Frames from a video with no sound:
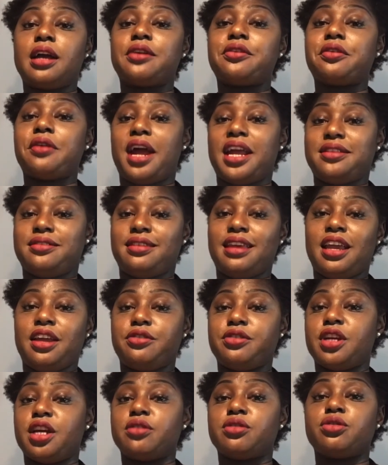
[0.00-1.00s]

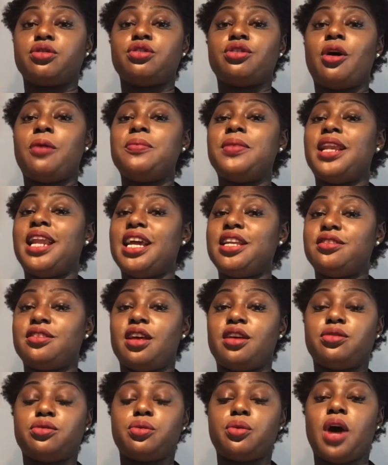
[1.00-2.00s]
criteria. Some
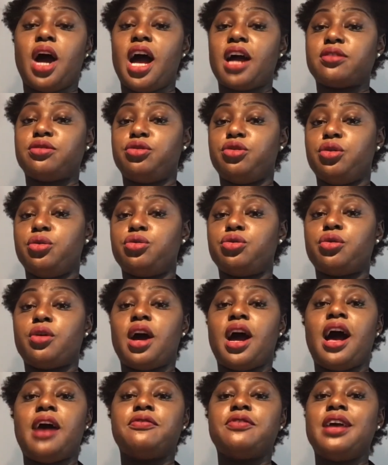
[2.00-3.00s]
lenders will ask you to
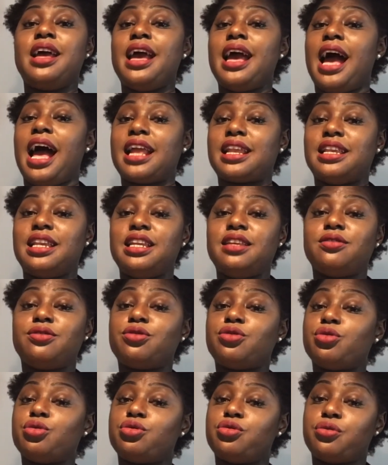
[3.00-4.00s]
have at
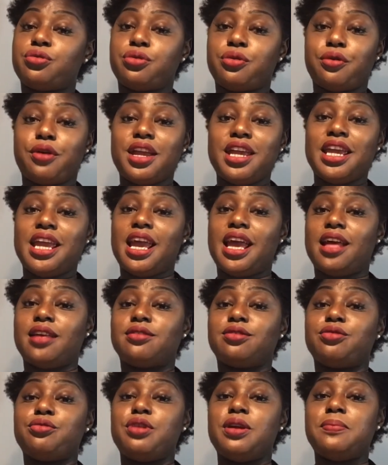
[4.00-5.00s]
least 2 to 3
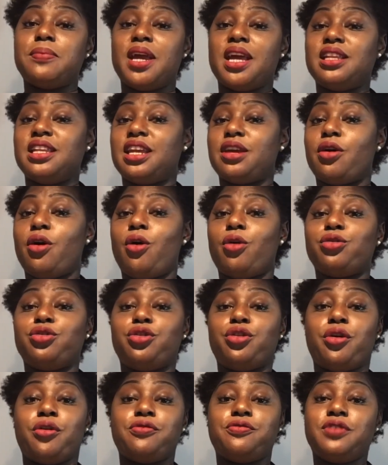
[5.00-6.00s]
years remaining on
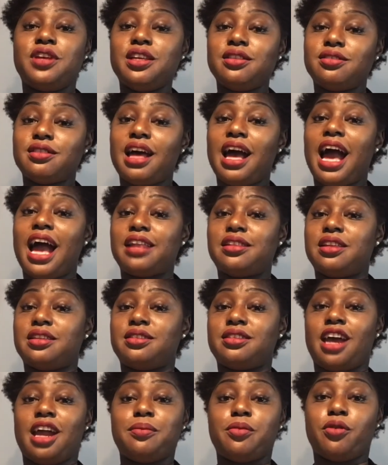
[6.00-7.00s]
your visa at the
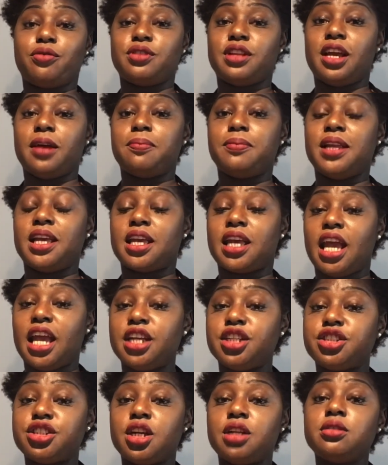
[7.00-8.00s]
time of the
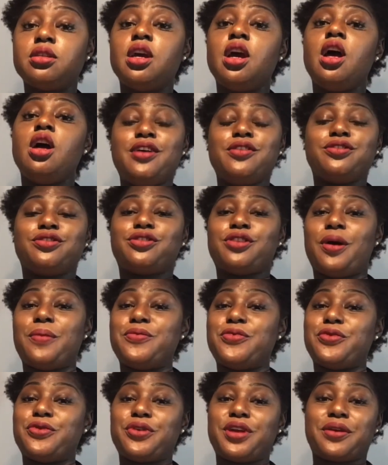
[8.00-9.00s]
application.
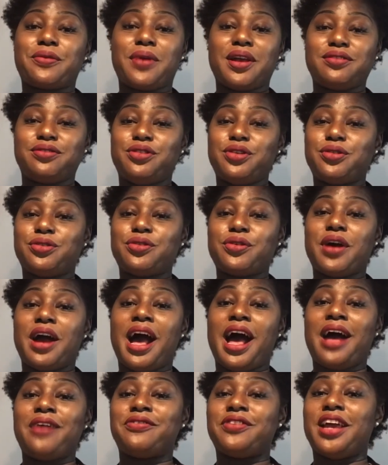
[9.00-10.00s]
Some will request you to
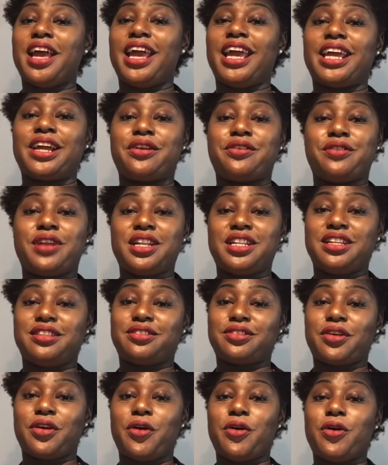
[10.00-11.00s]
have a credit
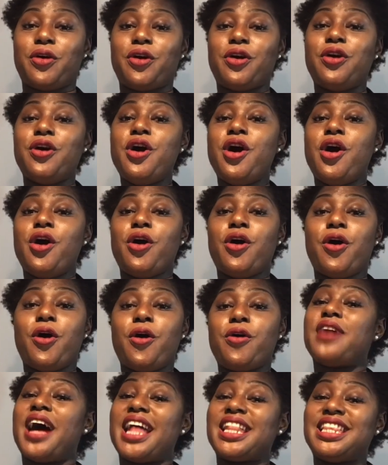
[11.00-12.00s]
score
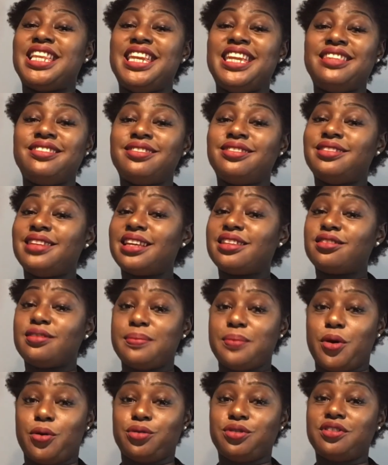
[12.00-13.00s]
of at least
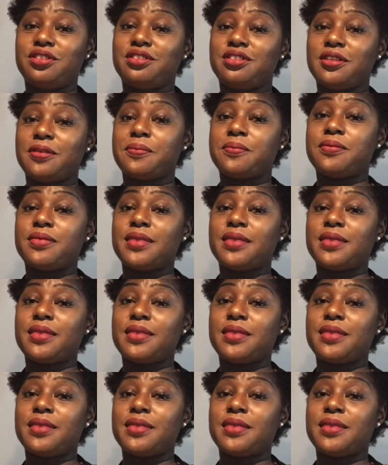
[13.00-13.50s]
6 months